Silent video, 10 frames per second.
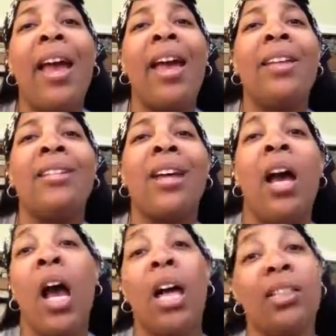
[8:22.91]
and
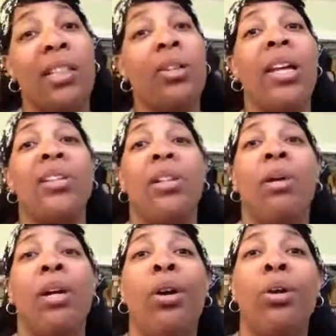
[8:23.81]
I'll see you guys
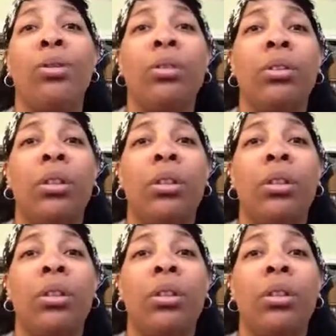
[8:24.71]
tomorrow.